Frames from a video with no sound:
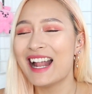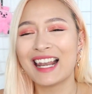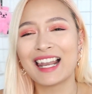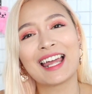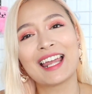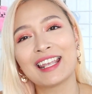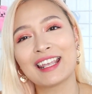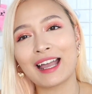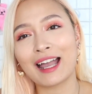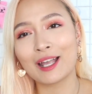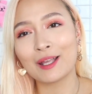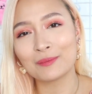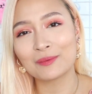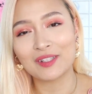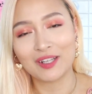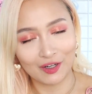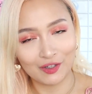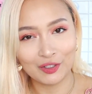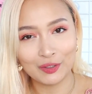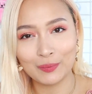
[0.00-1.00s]
like I'm
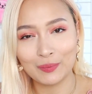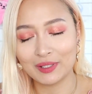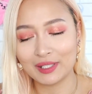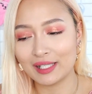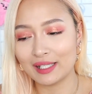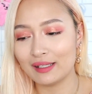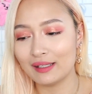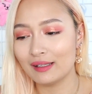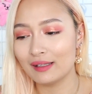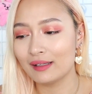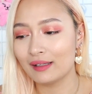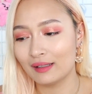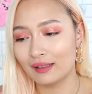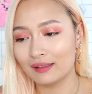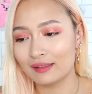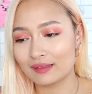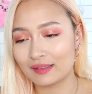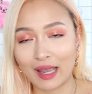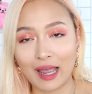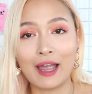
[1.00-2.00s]
terribly
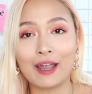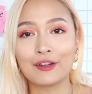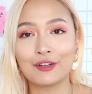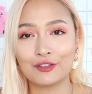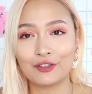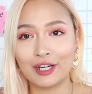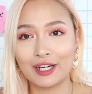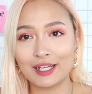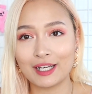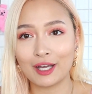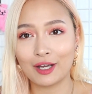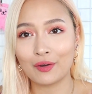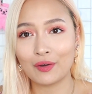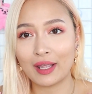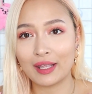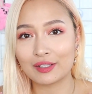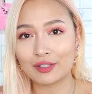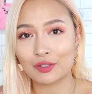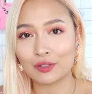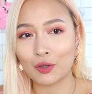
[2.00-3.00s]
tired right now
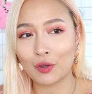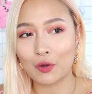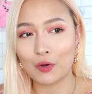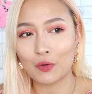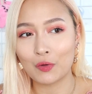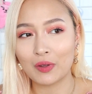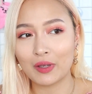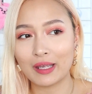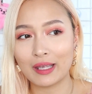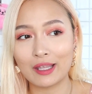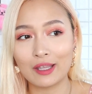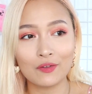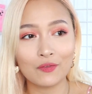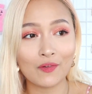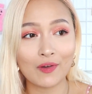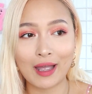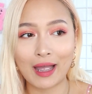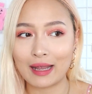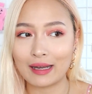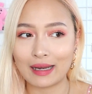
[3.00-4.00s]
and so if
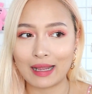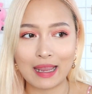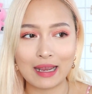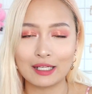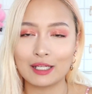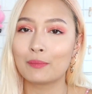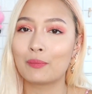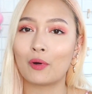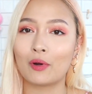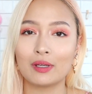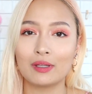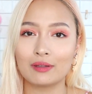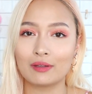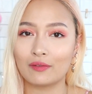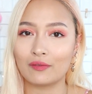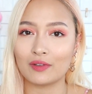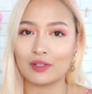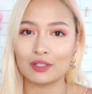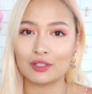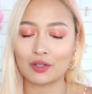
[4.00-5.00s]
at any point in
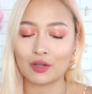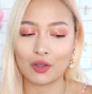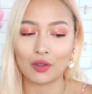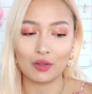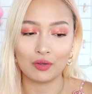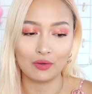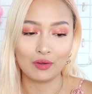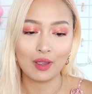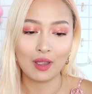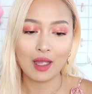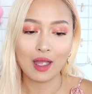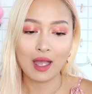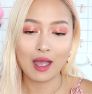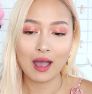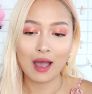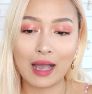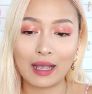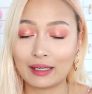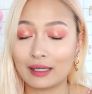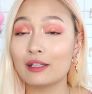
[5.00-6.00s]
the video
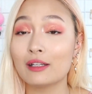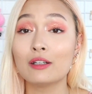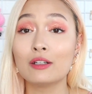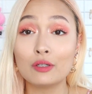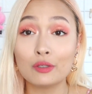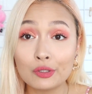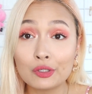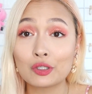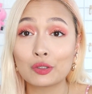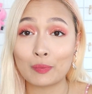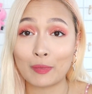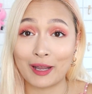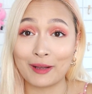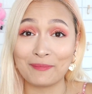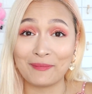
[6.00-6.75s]
I kind of lose my